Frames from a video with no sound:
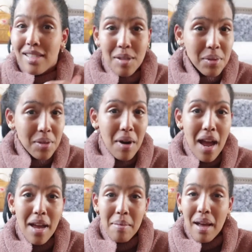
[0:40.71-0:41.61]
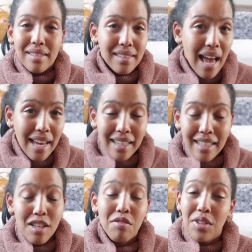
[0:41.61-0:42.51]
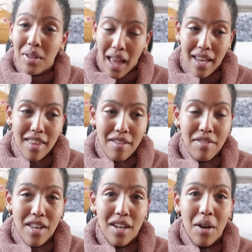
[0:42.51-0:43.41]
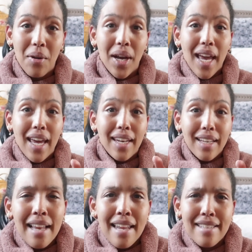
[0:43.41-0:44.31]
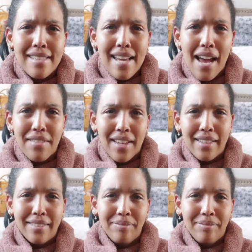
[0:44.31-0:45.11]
subscribe, like if you like the video, and let's dive in.